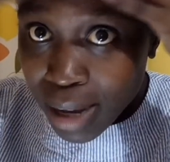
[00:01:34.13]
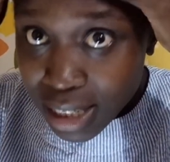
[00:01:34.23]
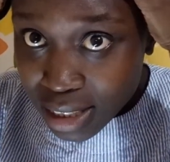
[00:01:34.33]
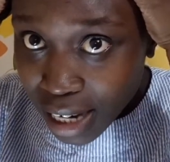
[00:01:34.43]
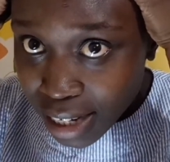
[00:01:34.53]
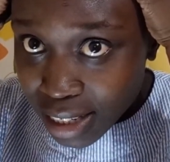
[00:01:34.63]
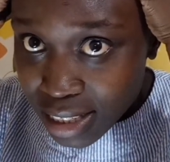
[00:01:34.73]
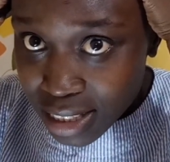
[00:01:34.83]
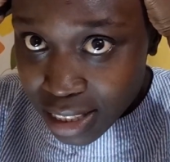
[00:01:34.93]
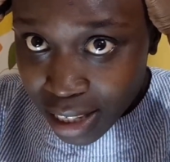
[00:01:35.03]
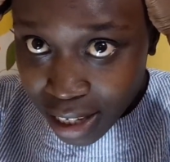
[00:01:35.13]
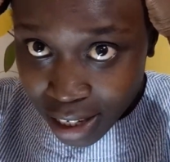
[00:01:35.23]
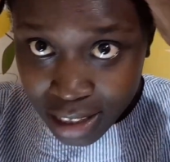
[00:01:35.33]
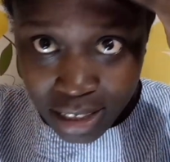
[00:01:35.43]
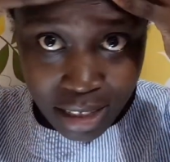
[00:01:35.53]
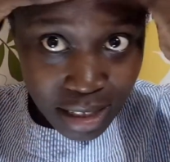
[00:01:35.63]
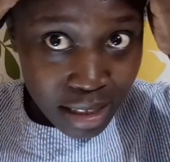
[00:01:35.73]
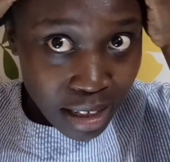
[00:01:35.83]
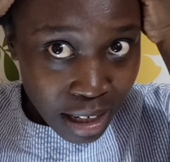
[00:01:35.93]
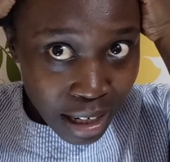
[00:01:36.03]
But at least the edges,
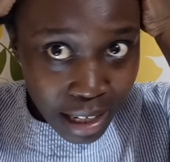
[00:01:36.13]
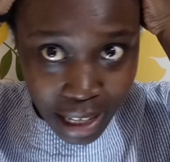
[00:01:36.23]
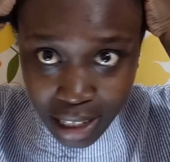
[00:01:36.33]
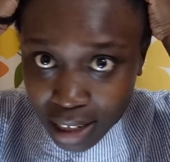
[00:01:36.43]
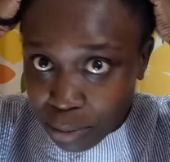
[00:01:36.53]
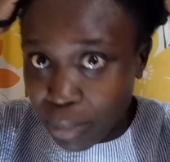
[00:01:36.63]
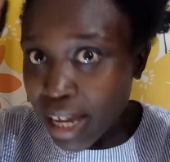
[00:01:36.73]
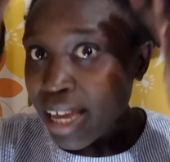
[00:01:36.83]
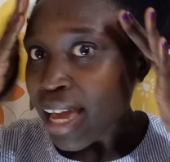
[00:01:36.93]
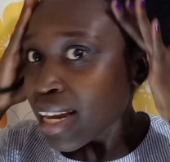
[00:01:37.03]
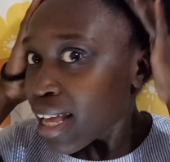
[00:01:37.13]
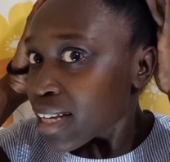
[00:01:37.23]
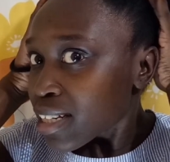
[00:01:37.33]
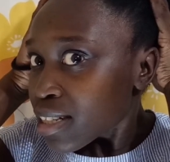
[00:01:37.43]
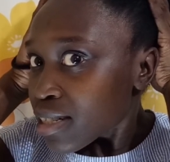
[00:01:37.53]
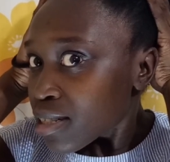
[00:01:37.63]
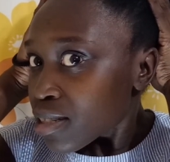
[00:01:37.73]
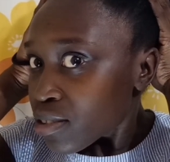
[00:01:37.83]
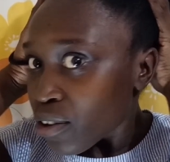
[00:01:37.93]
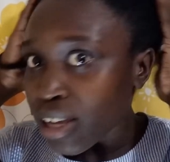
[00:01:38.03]
like my hairline
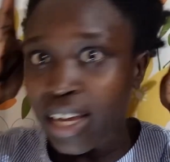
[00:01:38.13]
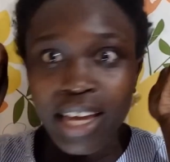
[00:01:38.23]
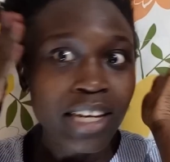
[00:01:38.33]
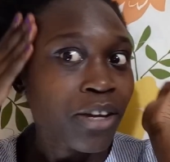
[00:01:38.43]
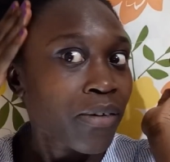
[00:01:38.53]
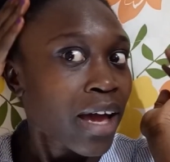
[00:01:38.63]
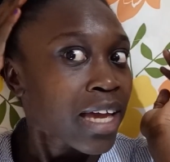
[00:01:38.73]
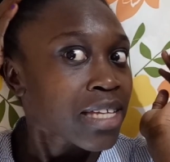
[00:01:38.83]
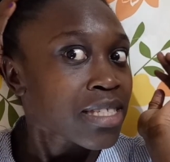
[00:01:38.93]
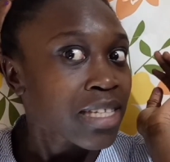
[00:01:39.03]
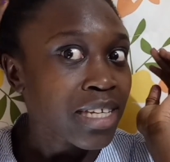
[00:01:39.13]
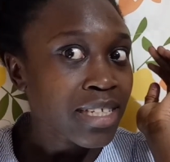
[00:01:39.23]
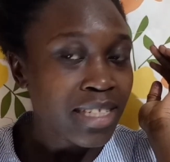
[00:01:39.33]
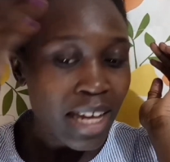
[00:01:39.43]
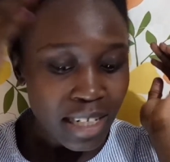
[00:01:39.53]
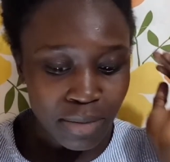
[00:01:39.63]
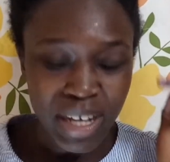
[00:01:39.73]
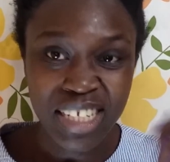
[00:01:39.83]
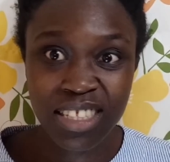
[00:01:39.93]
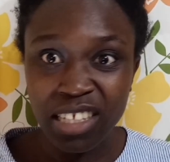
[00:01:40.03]
isn't going anywhere. It's intact,
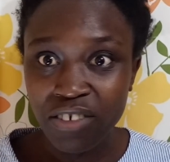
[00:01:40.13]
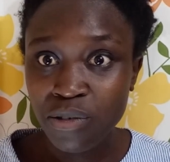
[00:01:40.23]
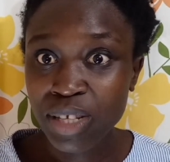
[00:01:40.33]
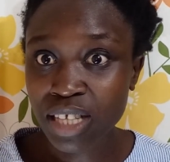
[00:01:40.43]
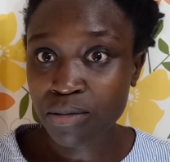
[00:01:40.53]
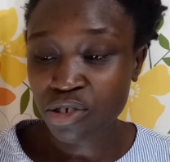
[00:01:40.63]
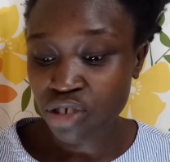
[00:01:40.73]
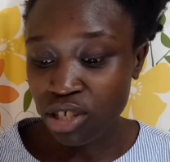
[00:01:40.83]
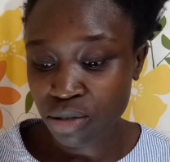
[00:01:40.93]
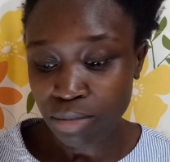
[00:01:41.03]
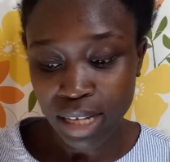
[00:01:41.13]
but it's giving me some stress.